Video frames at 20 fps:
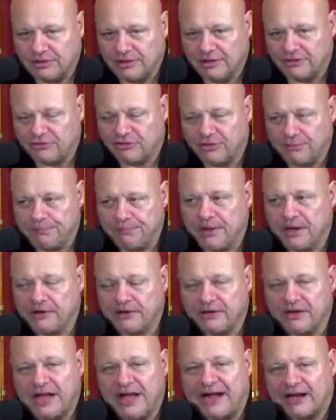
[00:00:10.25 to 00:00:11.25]
It's the
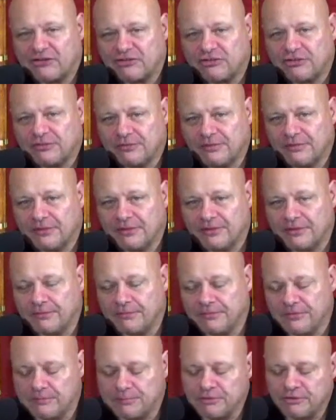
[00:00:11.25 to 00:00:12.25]
paradox, uh, the,
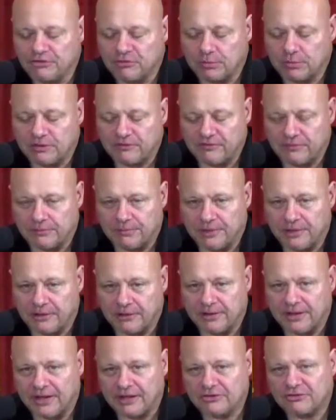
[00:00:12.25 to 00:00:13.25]
the principle of the
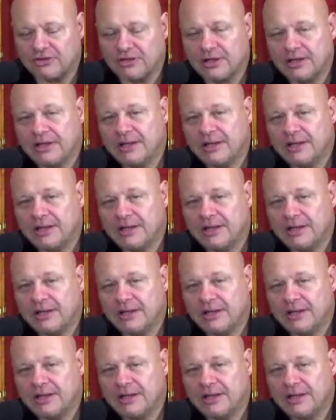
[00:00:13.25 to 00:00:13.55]
paradox.